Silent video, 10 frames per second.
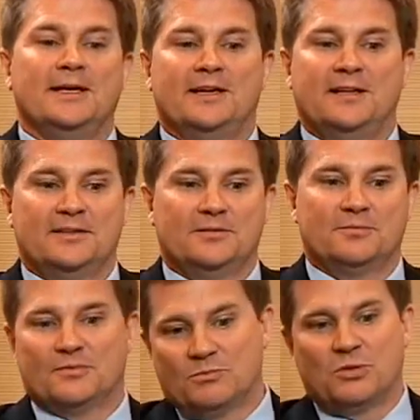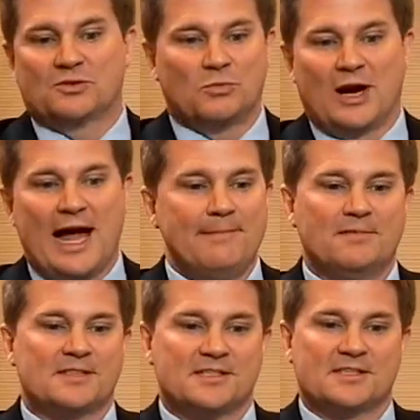Uh, what, what
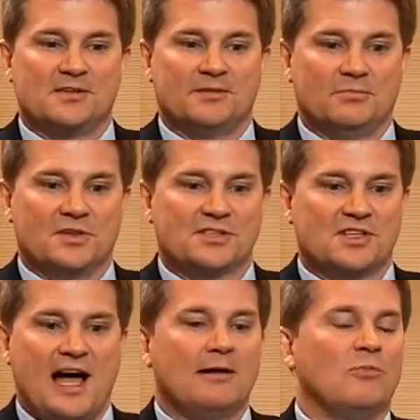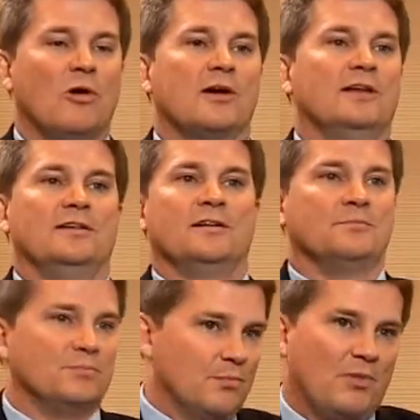happens is that the stock market
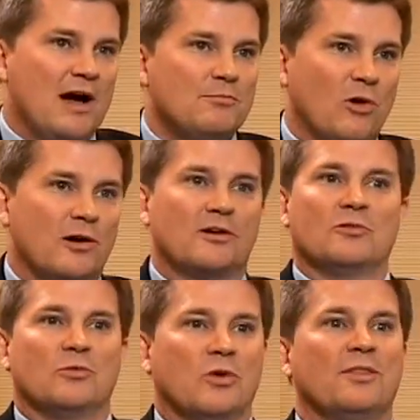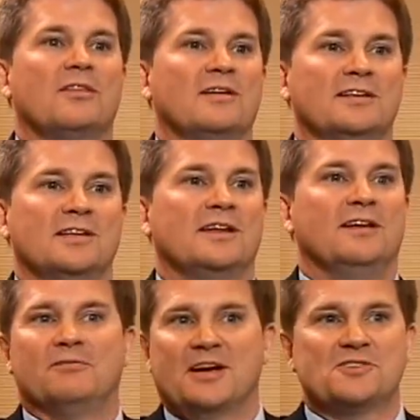and the bond market are the one thing that
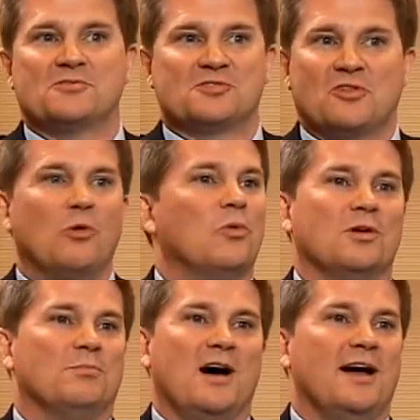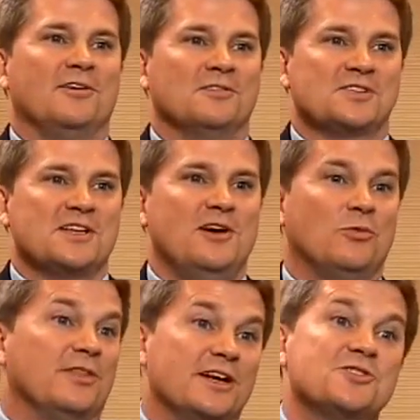investors don't want to buy on sale
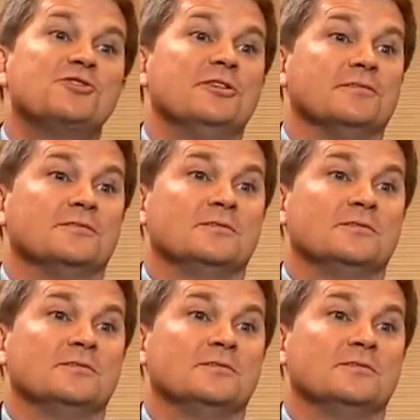when they should.